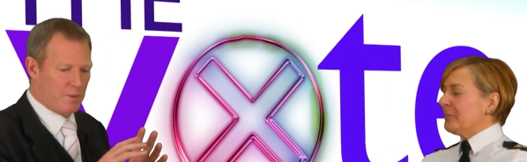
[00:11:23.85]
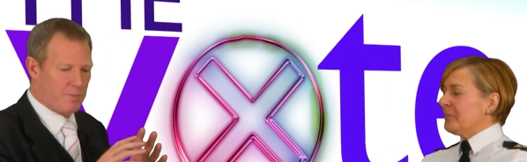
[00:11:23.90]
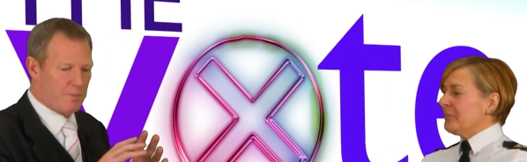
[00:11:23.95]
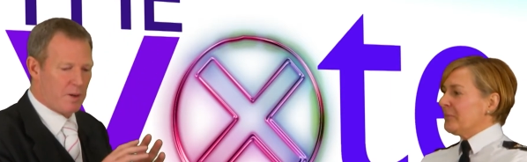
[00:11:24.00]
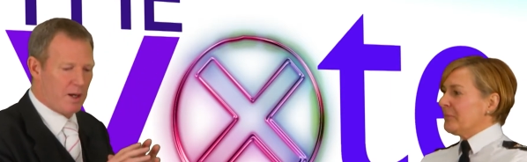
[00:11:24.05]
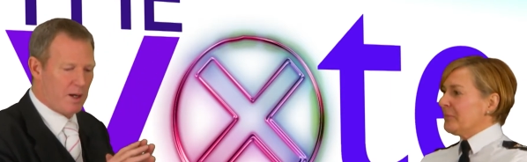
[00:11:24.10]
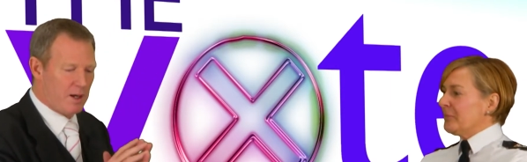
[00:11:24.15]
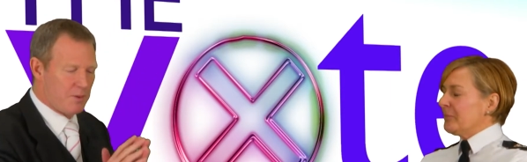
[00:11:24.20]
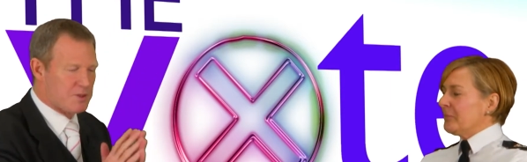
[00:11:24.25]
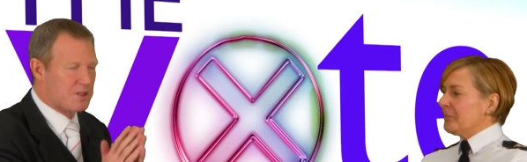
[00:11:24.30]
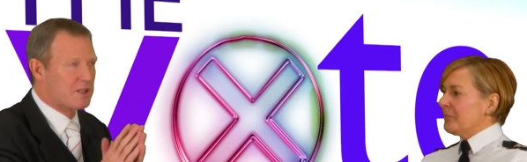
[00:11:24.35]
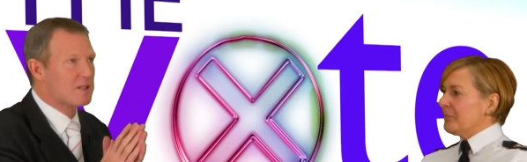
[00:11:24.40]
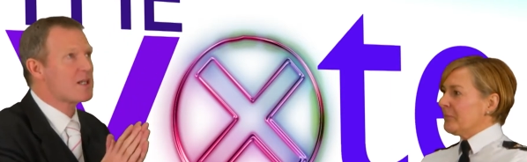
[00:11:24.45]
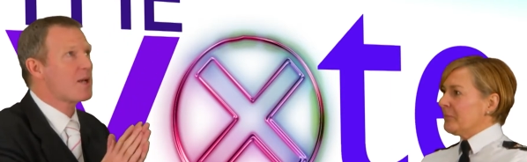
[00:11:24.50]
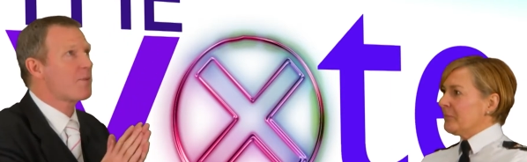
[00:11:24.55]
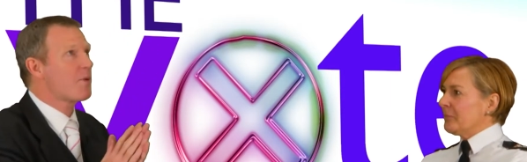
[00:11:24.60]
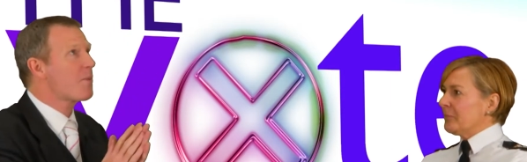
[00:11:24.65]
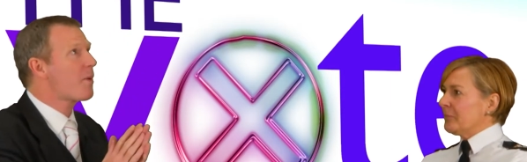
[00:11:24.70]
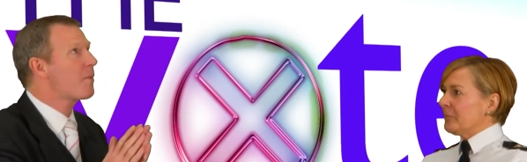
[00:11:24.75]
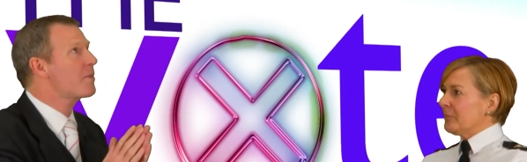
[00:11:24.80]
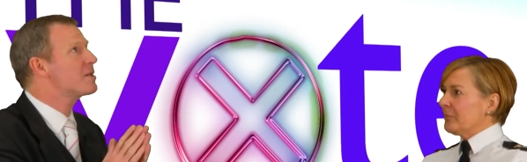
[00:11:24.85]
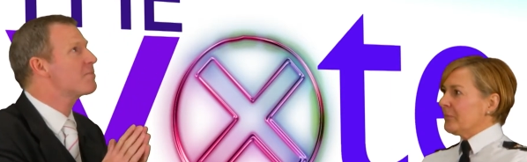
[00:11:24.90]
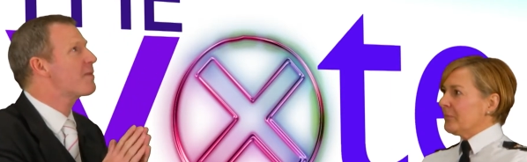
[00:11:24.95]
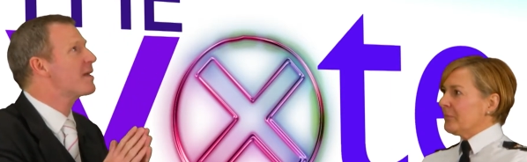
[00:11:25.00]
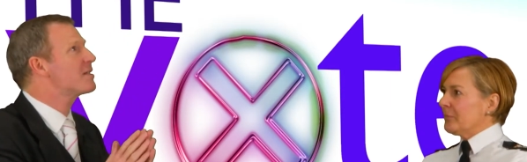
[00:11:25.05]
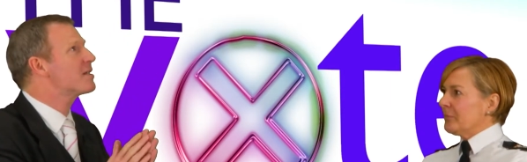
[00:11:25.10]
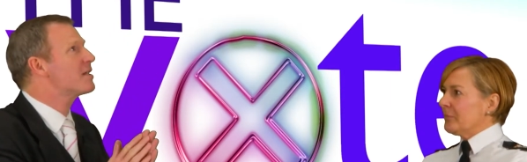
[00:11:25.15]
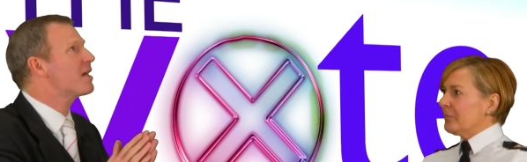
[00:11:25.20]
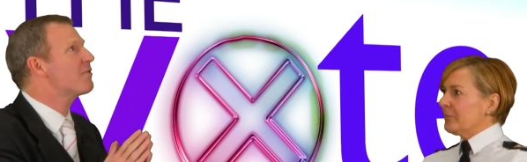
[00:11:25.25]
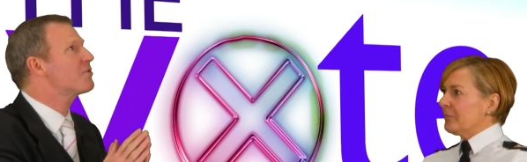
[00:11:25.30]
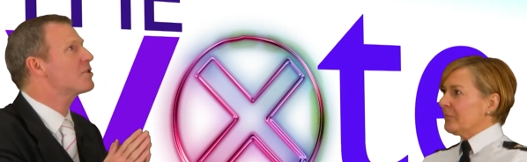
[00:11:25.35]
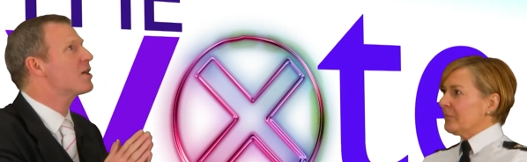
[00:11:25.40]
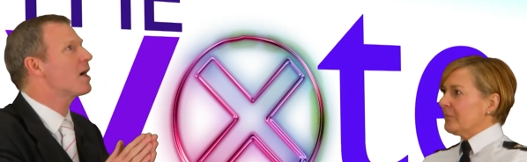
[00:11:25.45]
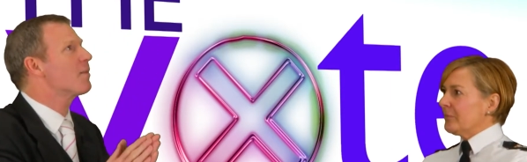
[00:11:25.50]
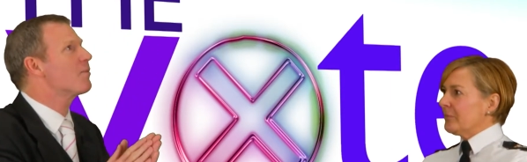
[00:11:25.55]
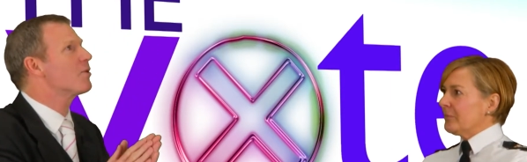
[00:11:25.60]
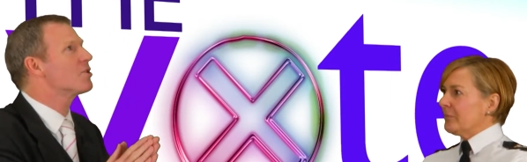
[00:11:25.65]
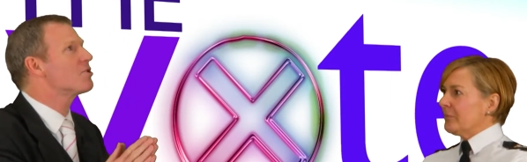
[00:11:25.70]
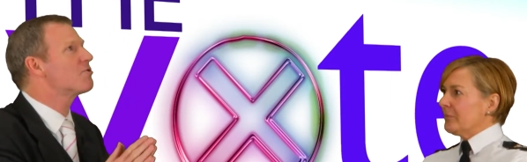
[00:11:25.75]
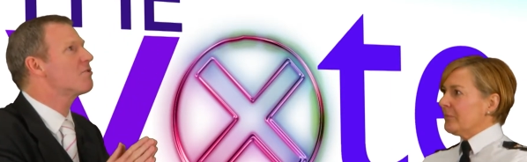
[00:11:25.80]
Speaker 1: I was going to say, we have probably spent enough time
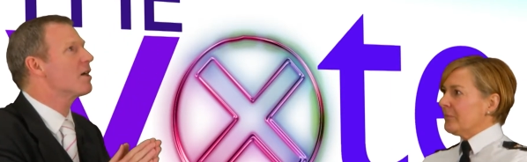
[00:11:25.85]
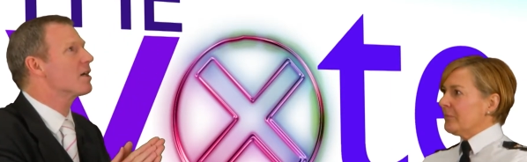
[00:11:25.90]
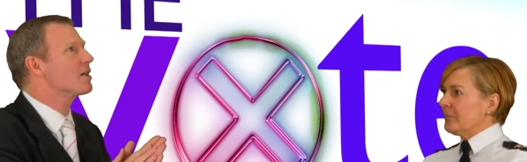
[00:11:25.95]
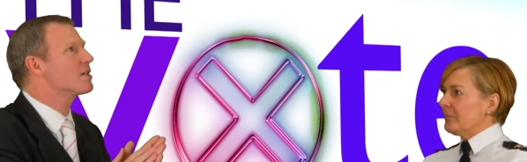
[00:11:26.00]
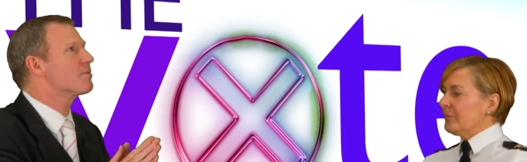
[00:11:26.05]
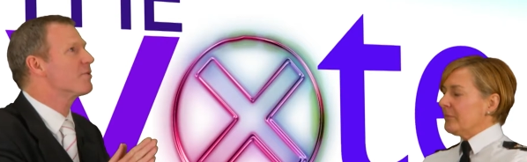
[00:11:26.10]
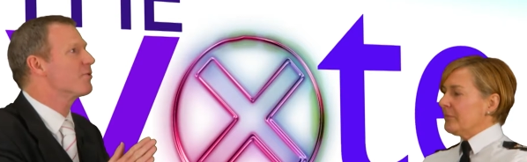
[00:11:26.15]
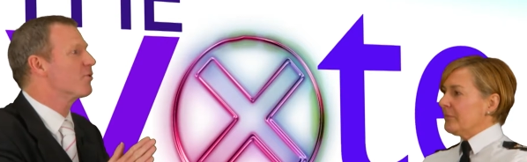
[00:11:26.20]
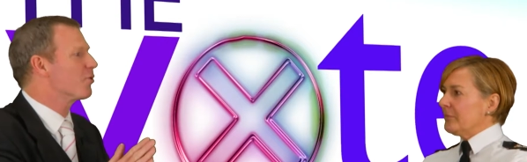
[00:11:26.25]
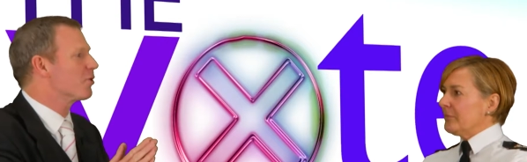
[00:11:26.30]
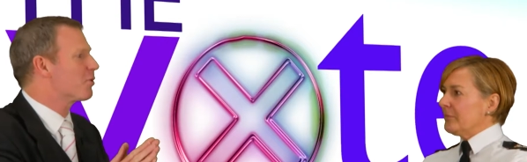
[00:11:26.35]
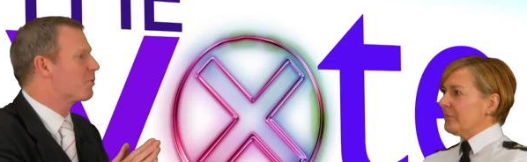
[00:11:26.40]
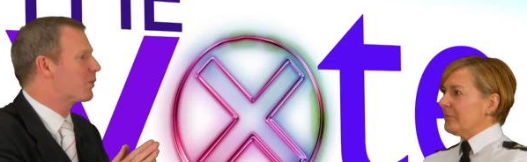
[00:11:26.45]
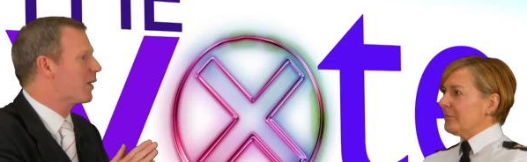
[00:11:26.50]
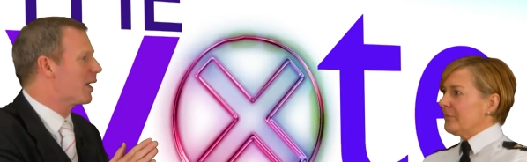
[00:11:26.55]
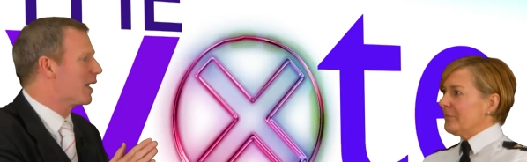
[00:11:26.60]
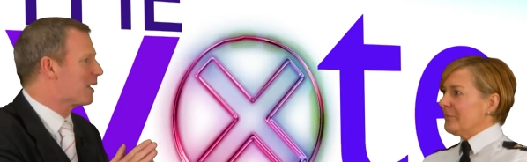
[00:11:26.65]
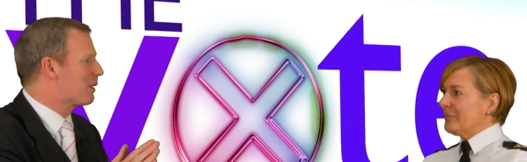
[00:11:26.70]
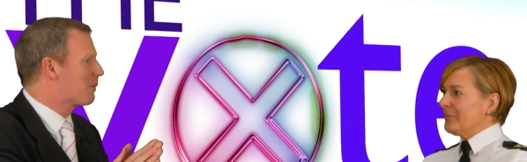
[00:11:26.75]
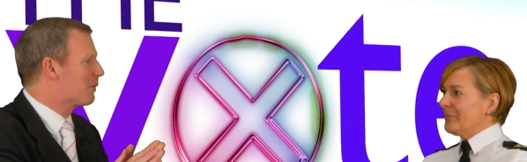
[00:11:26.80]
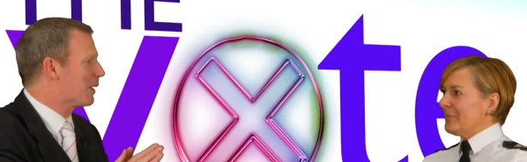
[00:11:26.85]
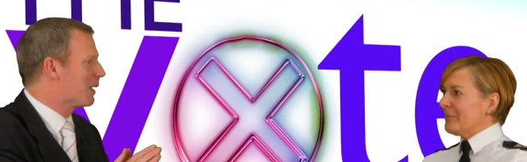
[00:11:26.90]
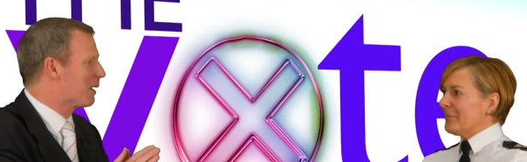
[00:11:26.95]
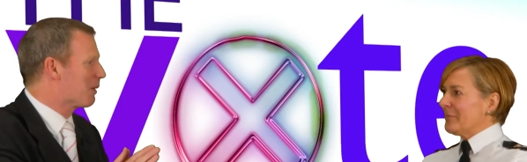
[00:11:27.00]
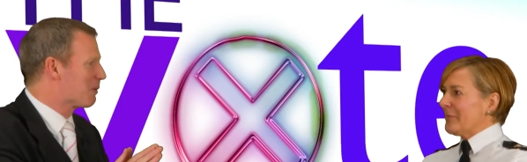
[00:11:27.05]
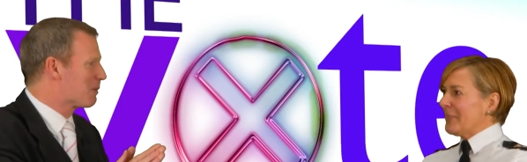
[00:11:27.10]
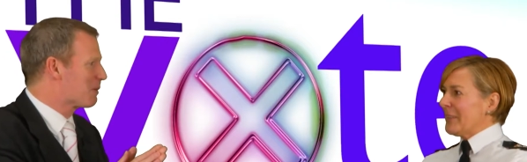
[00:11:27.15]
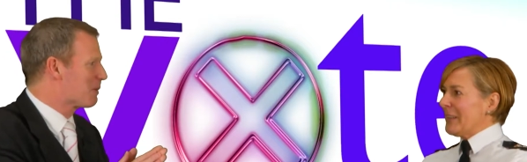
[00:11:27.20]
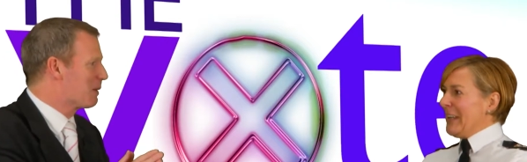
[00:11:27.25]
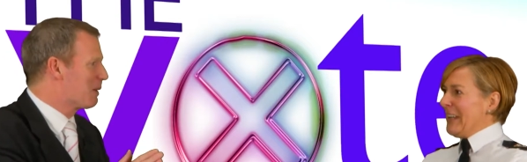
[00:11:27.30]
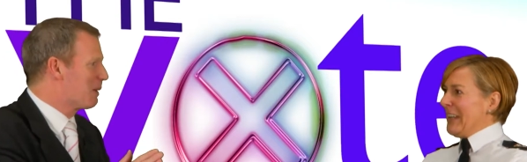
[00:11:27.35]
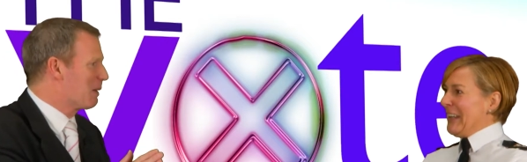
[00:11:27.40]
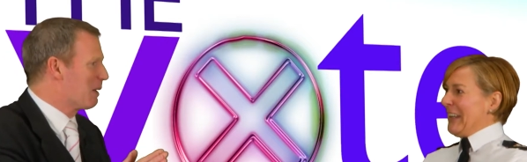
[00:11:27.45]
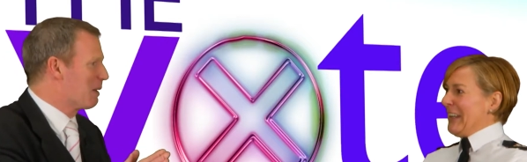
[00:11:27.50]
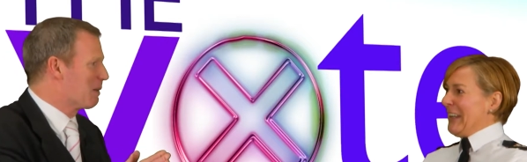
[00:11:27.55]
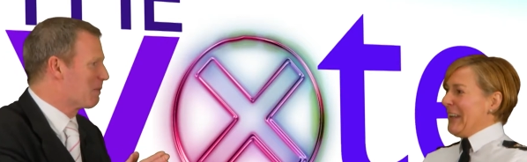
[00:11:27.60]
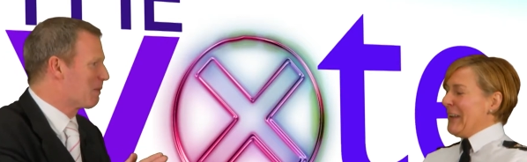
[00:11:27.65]
on drugs before the break, but that